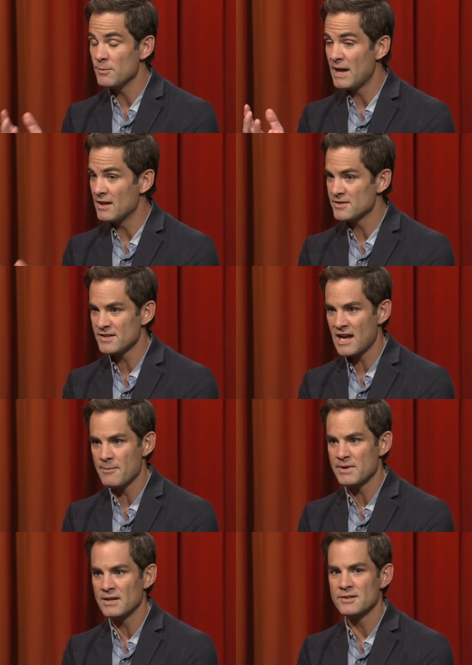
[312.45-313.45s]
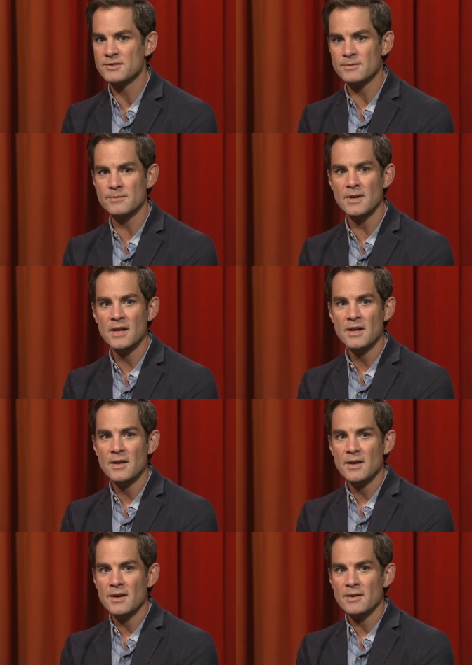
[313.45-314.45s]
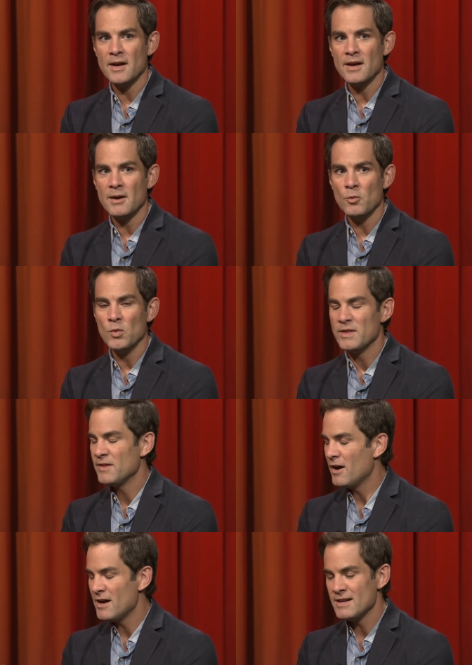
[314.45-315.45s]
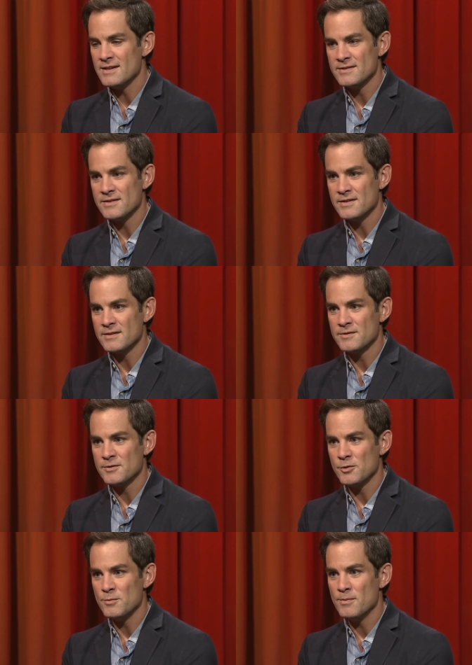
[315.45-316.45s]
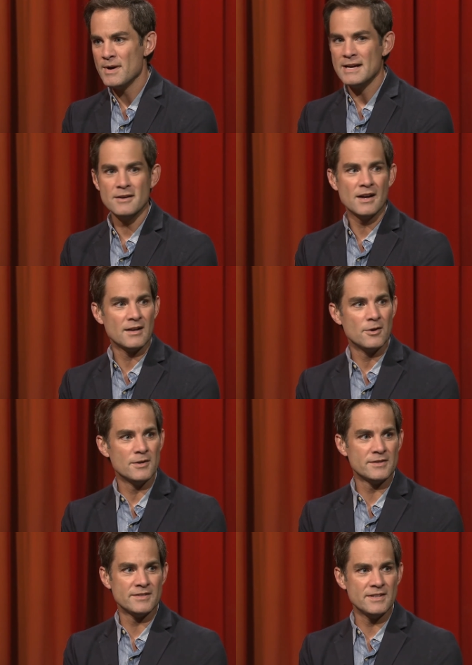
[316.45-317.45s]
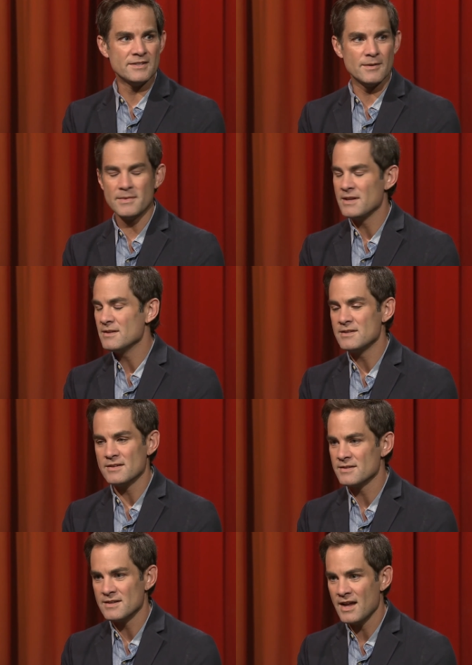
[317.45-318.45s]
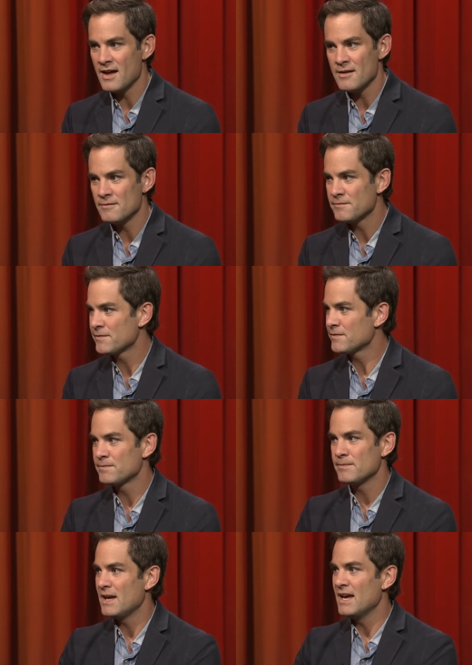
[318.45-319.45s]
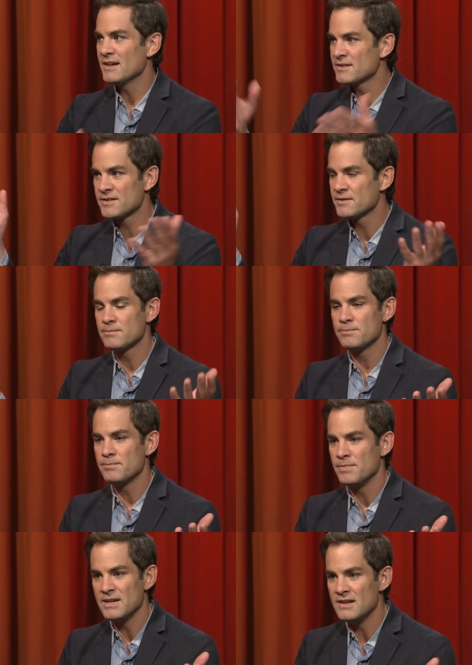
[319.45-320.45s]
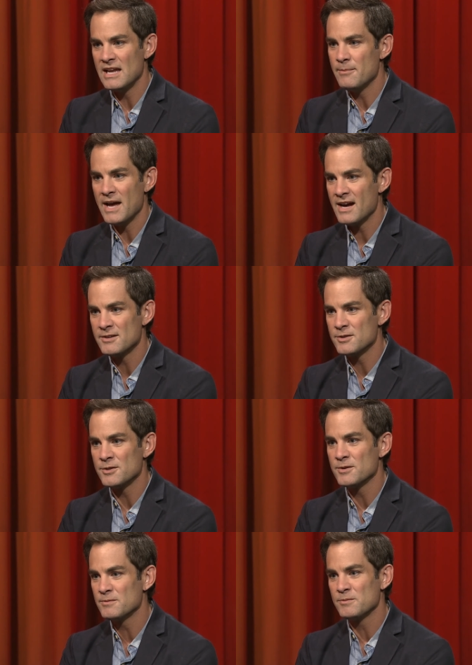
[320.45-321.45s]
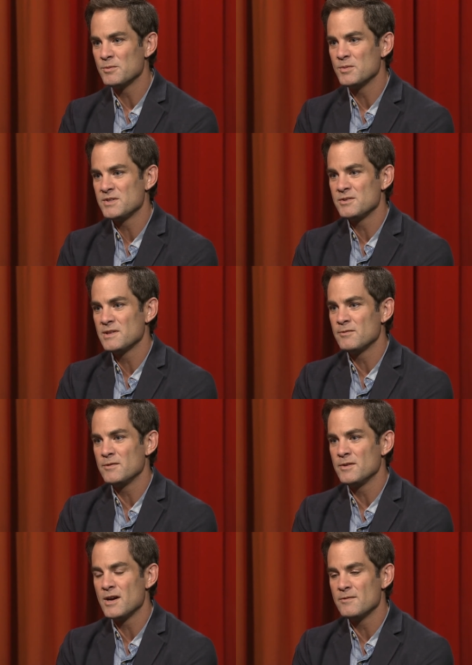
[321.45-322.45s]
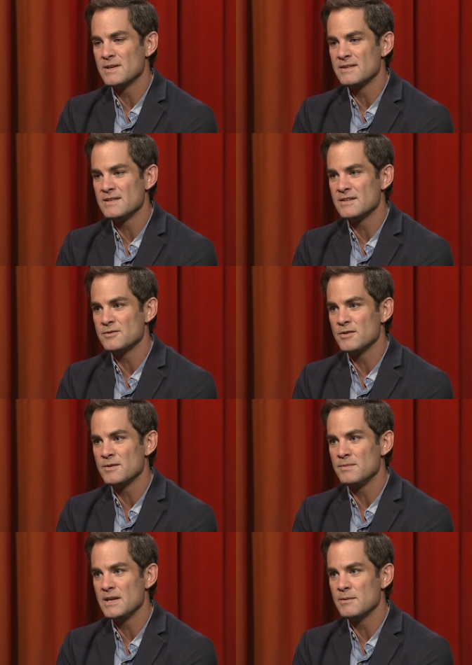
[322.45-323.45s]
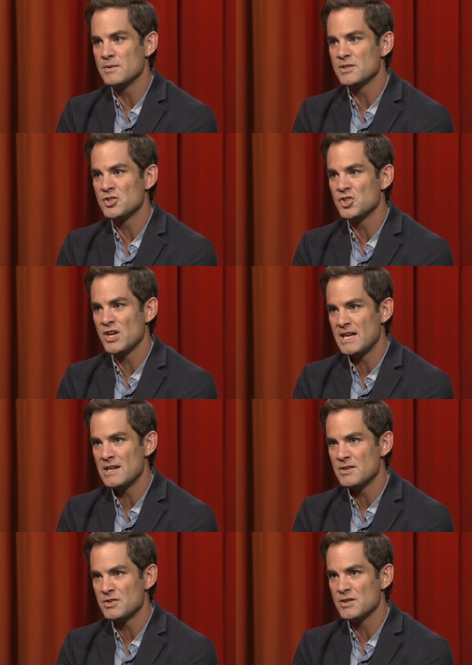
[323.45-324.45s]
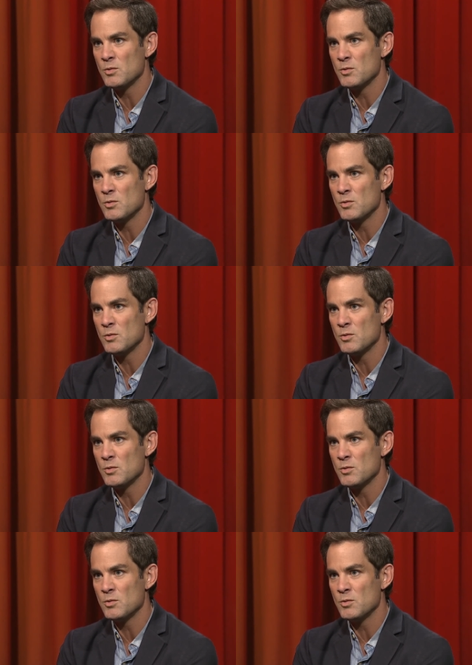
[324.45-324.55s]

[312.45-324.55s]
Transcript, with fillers: to balance capitalism uh, with the audiences who might not go to see something that doesn't have X big name actor. What's your level of confidence that it's going to be able to change in the